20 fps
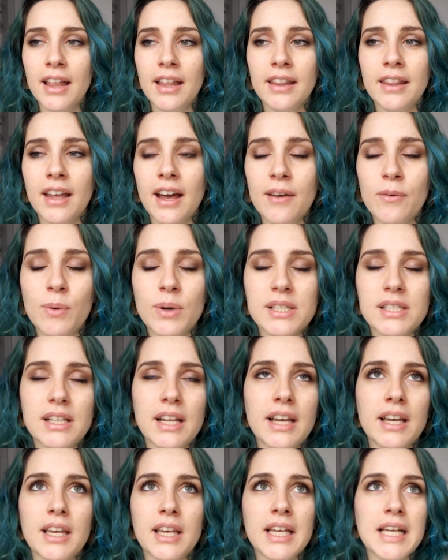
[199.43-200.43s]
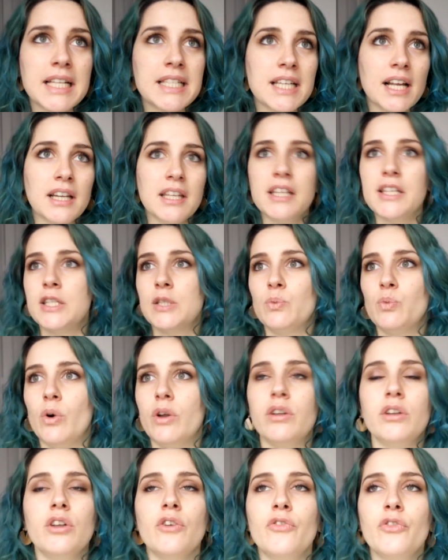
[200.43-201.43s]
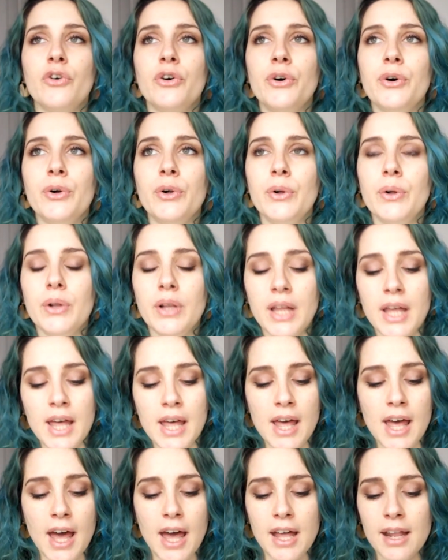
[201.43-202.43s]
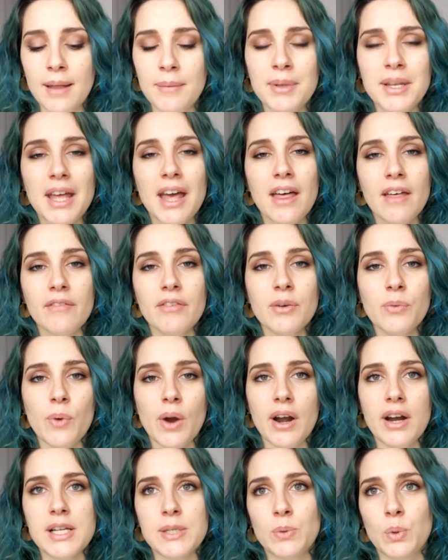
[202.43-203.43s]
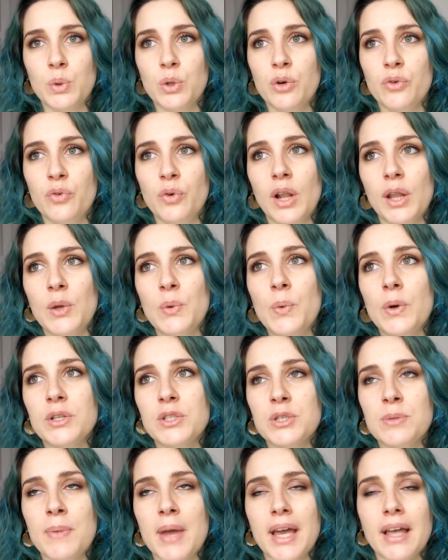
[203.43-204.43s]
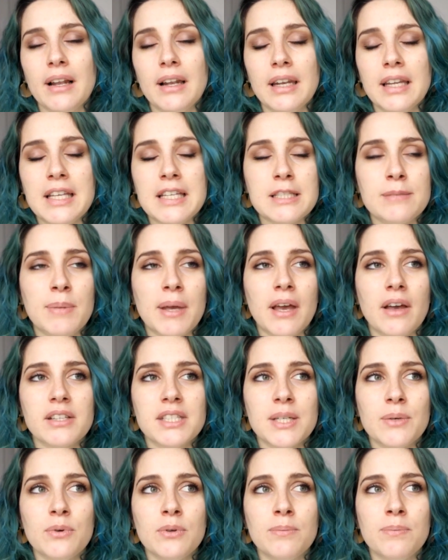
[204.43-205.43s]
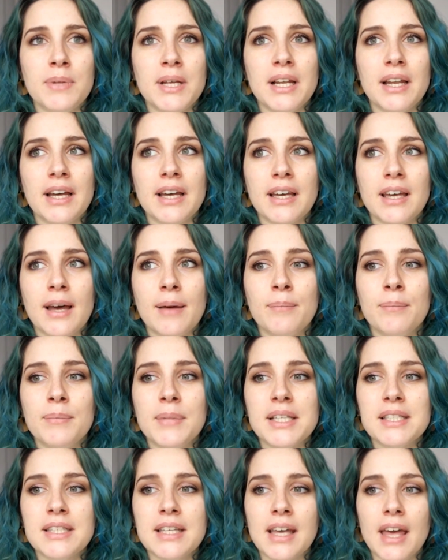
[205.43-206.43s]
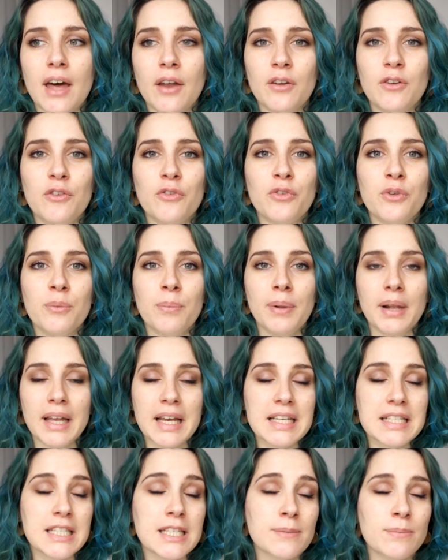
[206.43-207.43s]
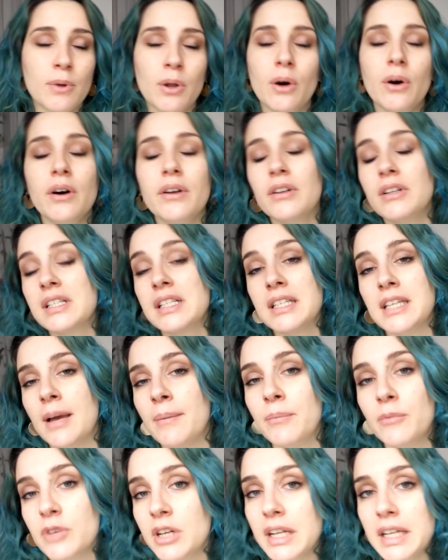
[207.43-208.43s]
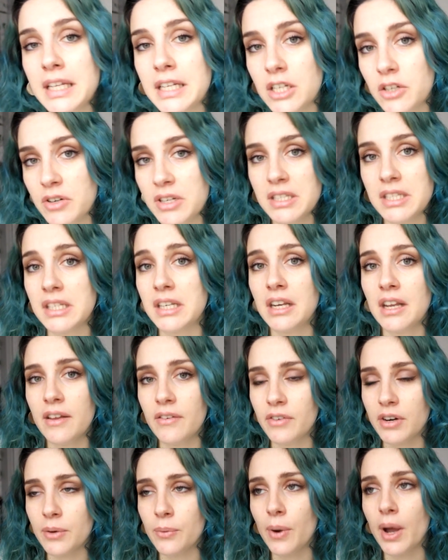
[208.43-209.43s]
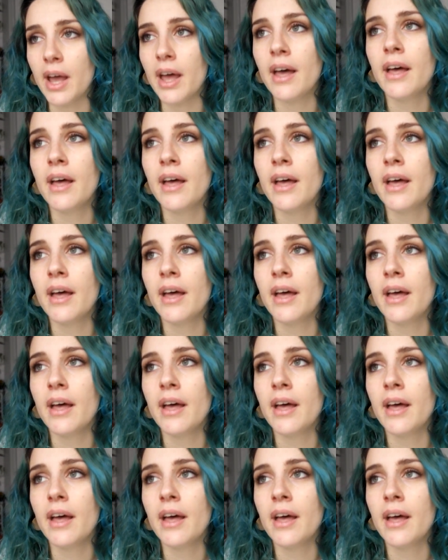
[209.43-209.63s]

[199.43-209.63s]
I was like, Italy is wonderful. And I mean, everywhere is wonderful. I don't want to make a list because it would be like I'm missing out on a few places, but honestly I'm really interested in everywhere.